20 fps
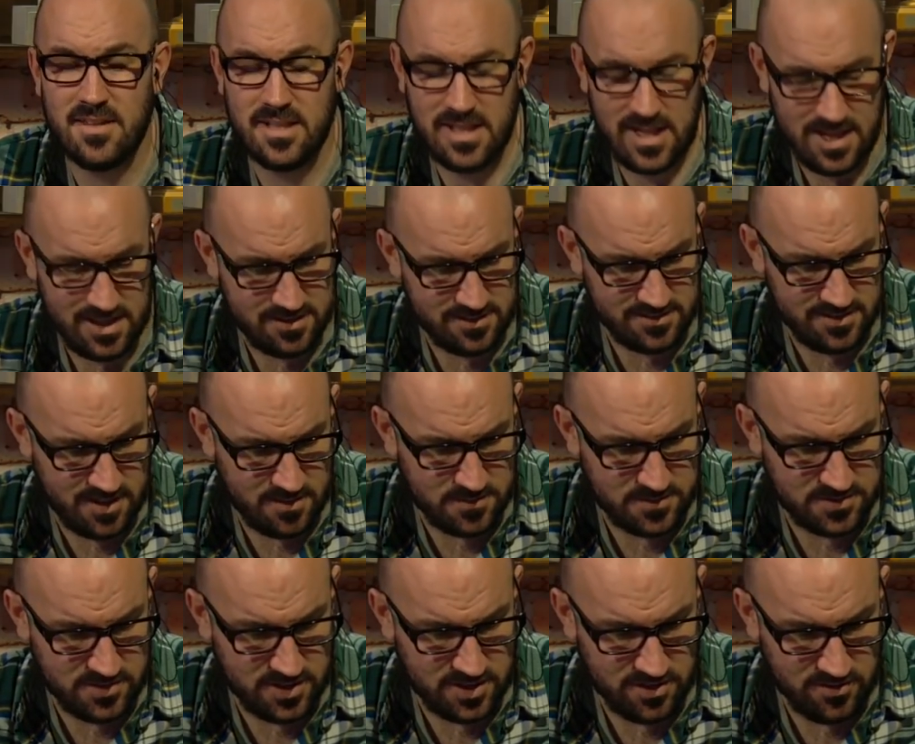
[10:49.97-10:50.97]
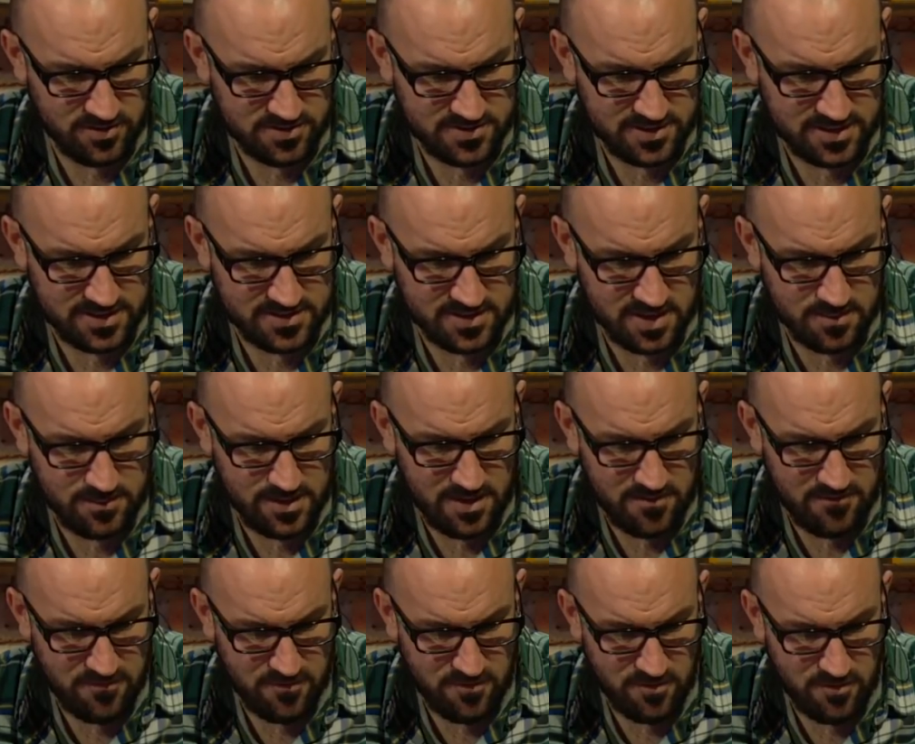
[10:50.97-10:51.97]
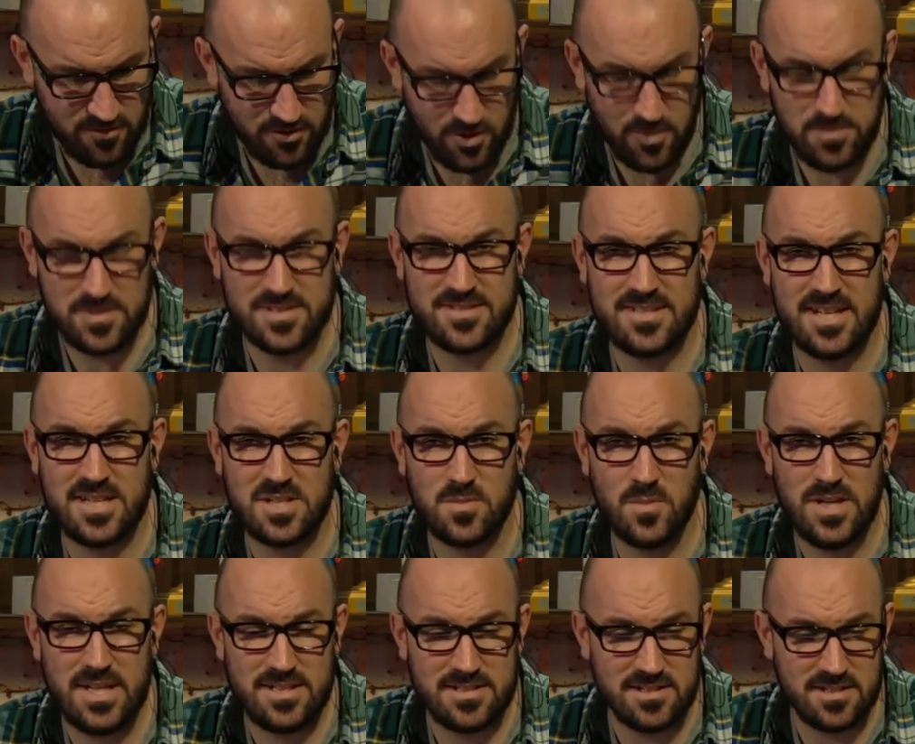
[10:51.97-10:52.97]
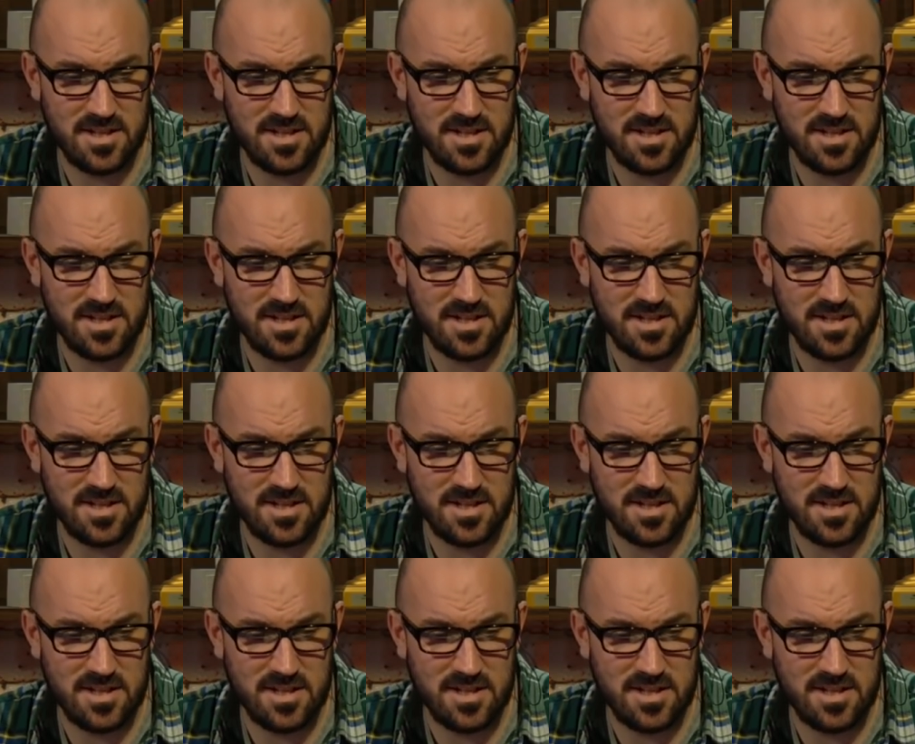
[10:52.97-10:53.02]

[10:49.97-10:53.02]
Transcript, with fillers: The uh, the Tottenham striker looks like he's going to be out for up to six weeks.